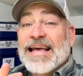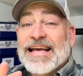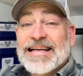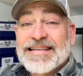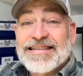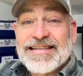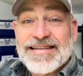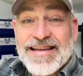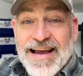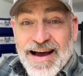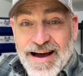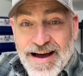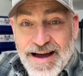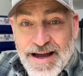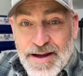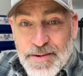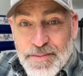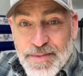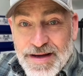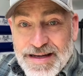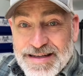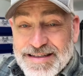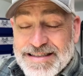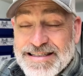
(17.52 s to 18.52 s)
It's
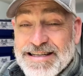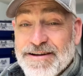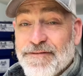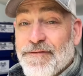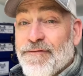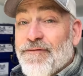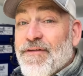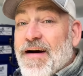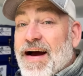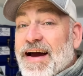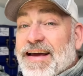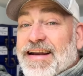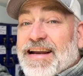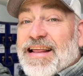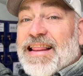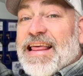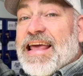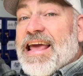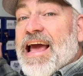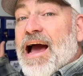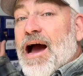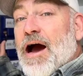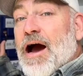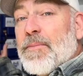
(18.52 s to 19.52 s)
time to
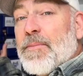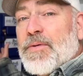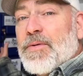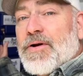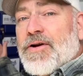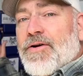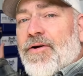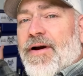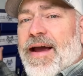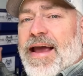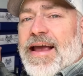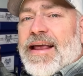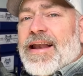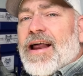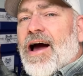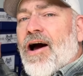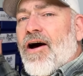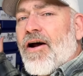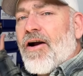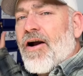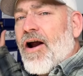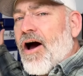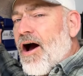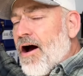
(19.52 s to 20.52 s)
finally upgrade
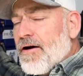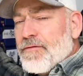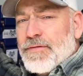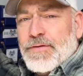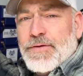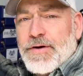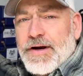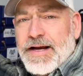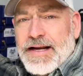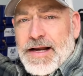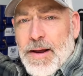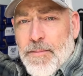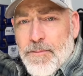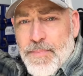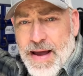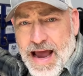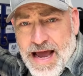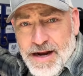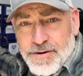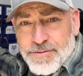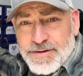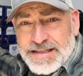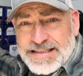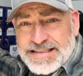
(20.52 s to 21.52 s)
our off-grid
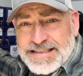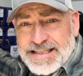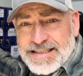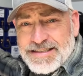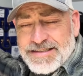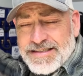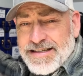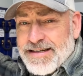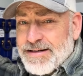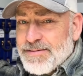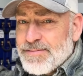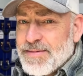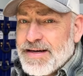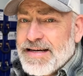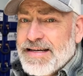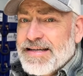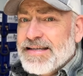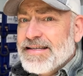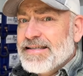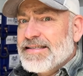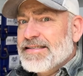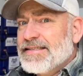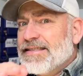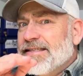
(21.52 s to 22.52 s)
battery system
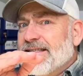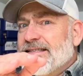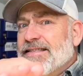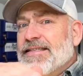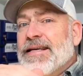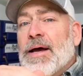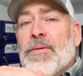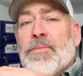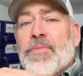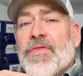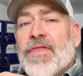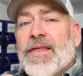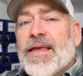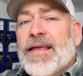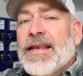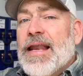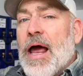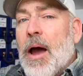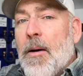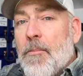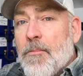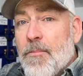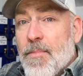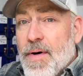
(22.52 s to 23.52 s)
to something
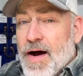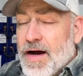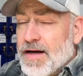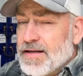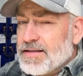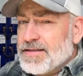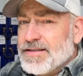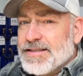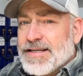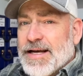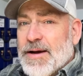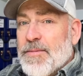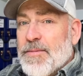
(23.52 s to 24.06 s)
much